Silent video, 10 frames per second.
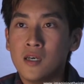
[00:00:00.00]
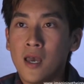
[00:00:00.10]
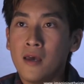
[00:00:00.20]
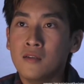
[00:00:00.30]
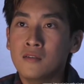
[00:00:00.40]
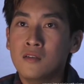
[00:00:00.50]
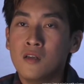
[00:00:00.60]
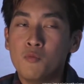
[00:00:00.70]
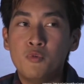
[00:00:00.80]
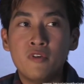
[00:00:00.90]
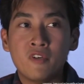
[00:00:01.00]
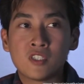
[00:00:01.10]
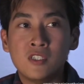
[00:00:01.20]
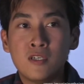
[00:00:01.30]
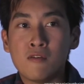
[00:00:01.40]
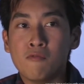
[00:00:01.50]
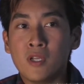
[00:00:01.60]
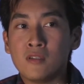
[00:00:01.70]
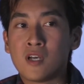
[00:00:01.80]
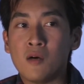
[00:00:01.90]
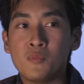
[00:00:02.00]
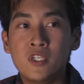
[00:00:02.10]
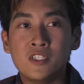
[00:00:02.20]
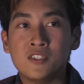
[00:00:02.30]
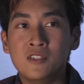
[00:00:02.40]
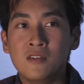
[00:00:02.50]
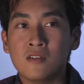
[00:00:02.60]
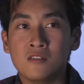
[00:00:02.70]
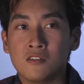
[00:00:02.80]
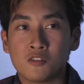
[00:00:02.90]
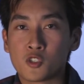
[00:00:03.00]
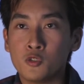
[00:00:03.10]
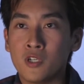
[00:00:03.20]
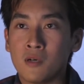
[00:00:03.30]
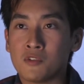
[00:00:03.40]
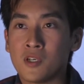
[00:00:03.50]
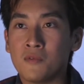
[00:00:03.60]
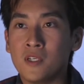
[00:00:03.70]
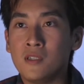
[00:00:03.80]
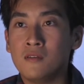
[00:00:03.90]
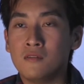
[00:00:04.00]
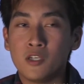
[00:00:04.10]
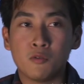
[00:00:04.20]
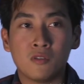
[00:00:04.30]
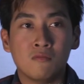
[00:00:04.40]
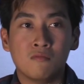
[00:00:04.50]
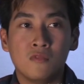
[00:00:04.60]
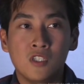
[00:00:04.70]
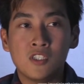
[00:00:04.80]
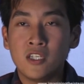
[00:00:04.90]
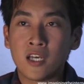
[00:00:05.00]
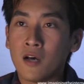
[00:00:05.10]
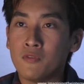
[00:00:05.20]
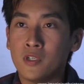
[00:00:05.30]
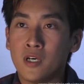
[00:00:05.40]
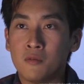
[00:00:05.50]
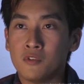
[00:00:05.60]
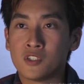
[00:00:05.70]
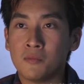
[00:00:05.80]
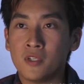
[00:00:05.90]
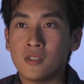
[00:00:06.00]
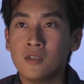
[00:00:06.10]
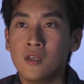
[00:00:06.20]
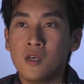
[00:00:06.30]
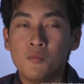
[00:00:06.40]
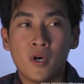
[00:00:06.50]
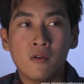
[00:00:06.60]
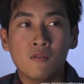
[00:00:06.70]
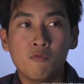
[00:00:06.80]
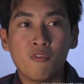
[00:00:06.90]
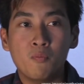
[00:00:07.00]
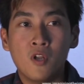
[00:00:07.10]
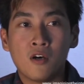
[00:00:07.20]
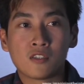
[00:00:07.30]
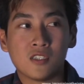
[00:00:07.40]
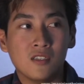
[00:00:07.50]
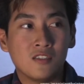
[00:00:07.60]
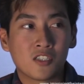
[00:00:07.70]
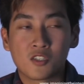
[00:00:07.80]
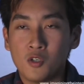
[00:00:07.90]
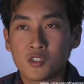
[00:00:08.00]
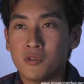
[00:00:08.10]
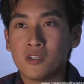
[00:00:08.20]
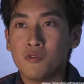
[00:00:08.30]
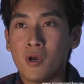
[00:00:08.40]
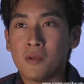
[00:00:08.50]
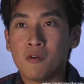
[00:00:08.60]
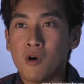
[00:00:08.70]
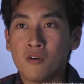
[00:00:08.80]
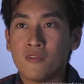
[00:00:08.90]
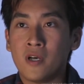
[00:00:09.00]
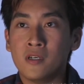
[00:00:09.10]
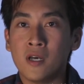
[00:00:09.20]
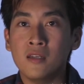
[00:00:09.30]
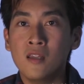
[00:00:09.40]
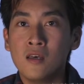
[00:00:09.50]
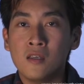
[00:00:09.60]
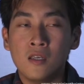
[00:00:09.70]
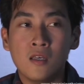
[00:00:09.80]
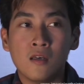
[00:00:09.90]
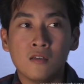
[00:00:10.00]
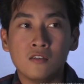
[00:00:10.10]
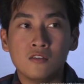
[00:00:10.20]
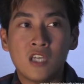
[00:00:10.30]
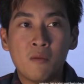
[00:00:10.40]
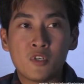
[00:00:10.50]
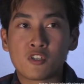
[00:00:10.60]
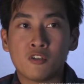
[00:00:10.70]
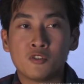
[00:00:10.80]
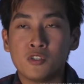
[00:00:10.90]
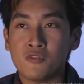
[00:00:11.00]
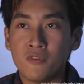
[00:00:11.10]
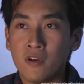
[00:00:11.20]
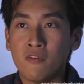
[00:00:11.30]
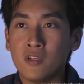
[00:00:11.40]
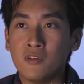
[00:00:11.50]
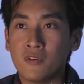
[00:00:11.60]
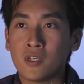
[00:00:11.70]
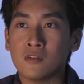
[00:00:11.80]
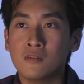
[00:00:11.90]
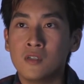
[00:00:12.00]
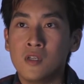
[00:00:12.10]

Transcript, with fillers: And previously, when companies, uh, you know, screwed up or something, they could easily cover up or something. But with blogs, it just goes around the web like wildfire. And uh, damage control is very, very difficult.